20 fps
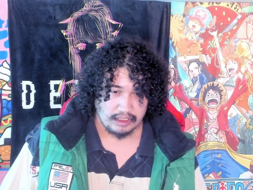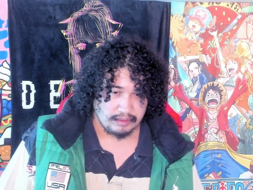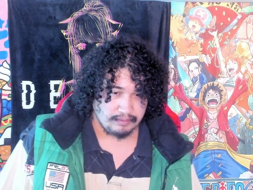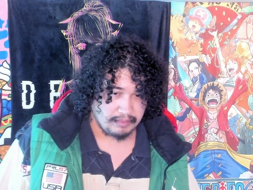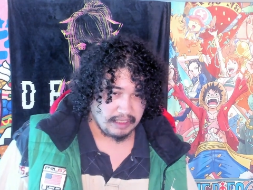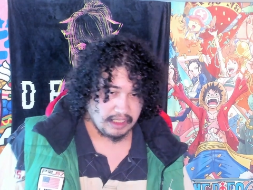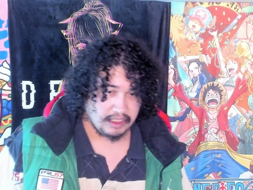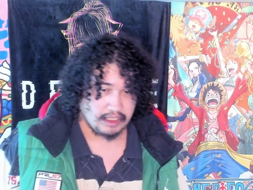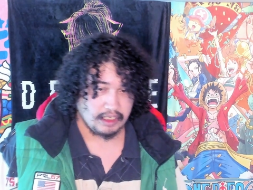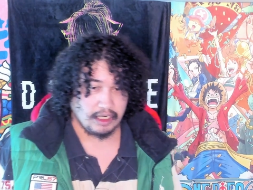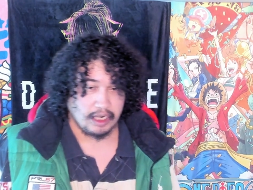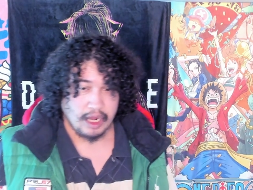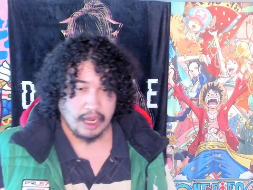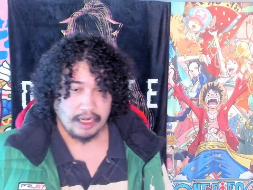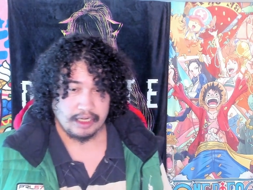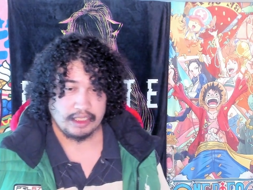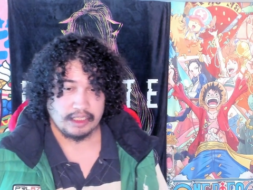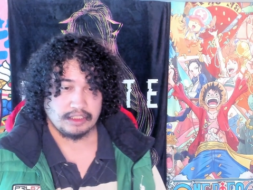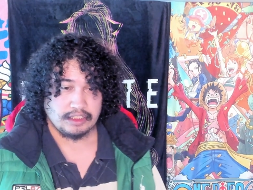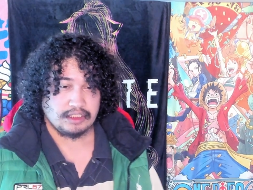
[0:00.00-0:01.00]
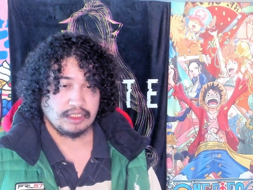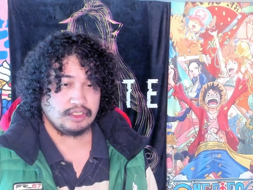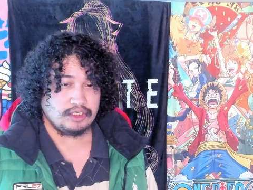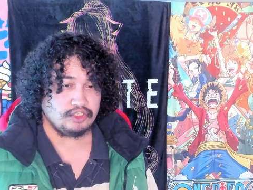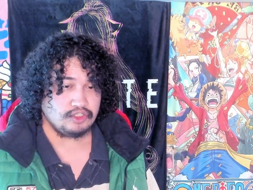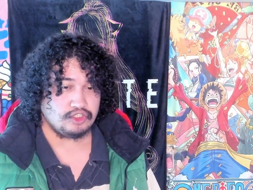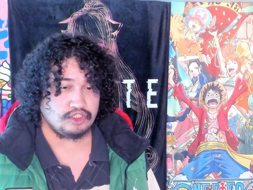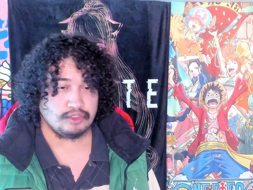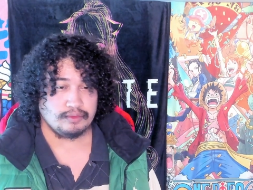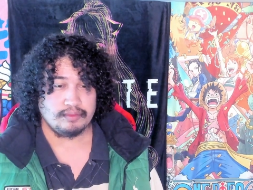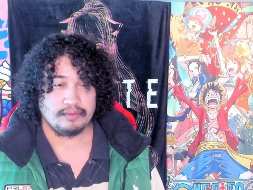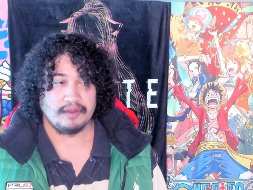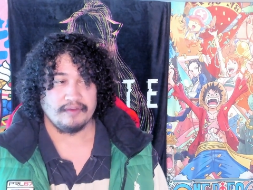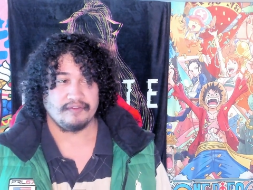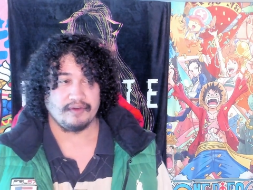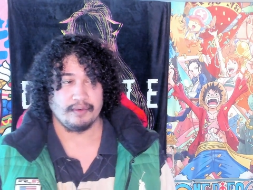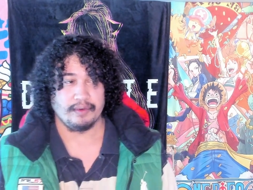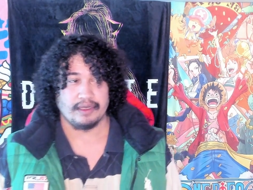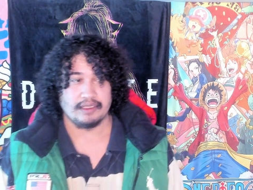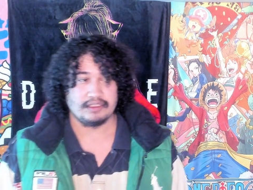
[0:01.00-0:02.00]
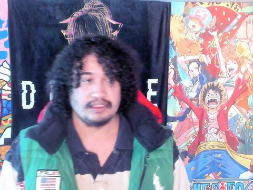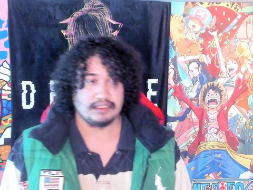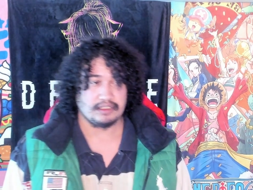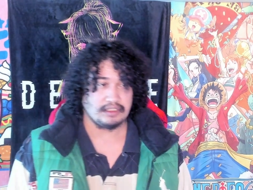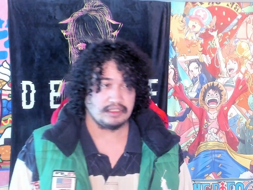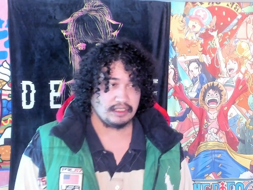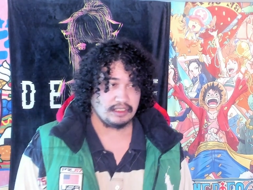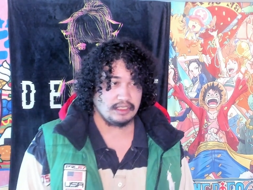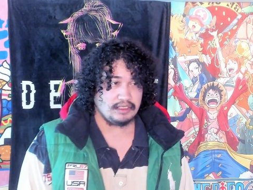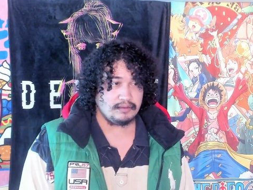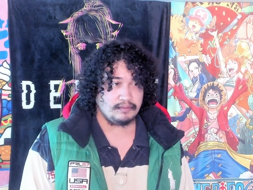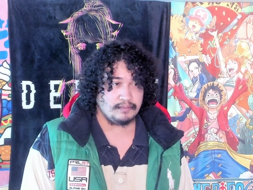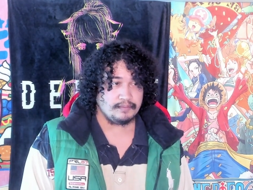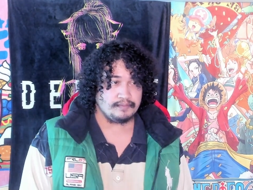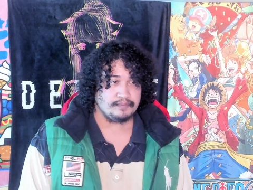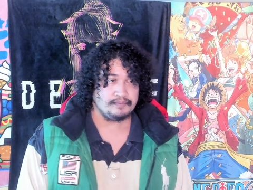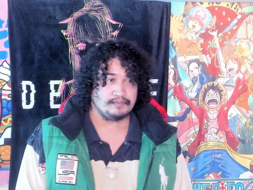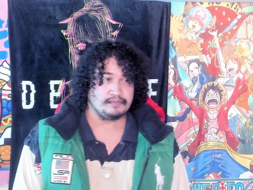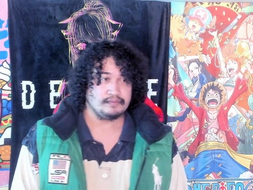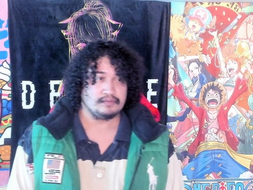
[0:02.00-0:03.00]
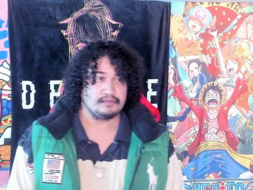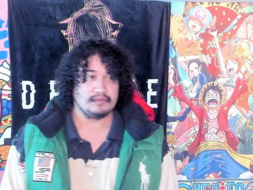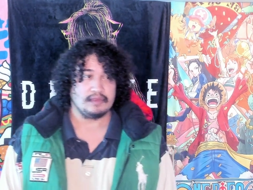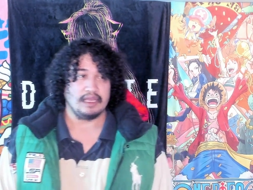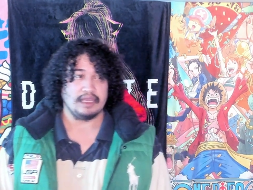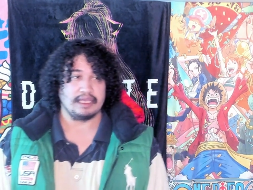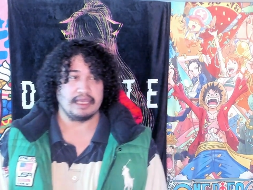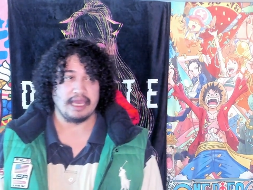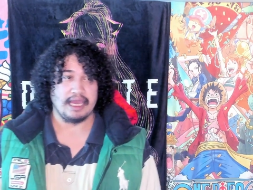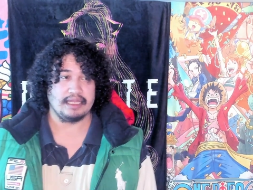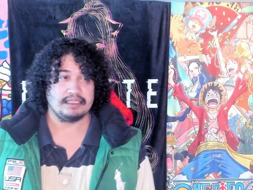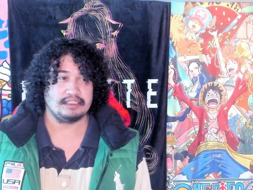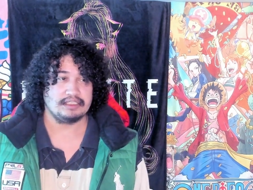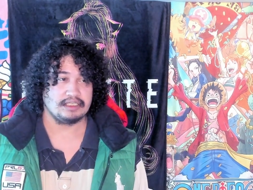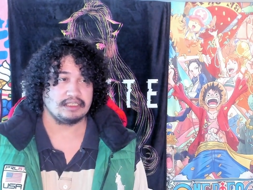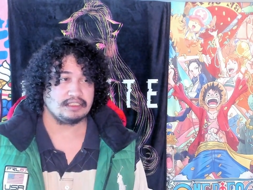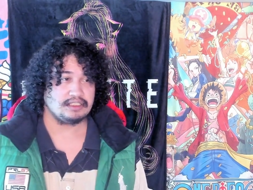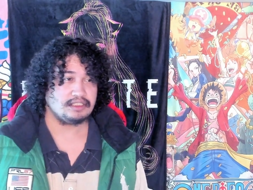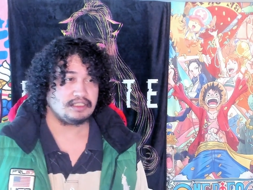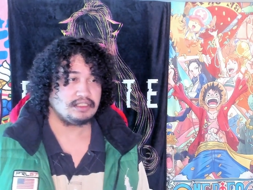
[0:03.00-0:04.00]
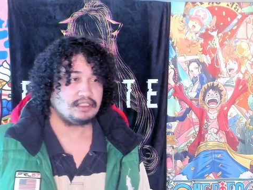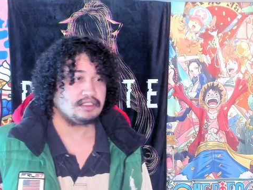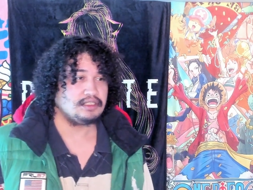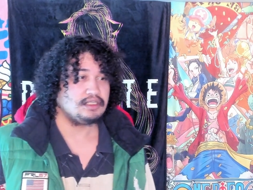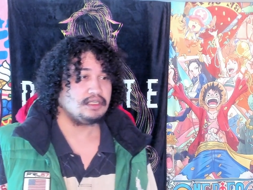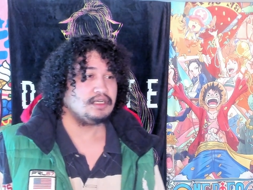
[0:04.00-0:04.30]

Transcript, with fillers: making an audience on YouTube if I want to succeed. I can't just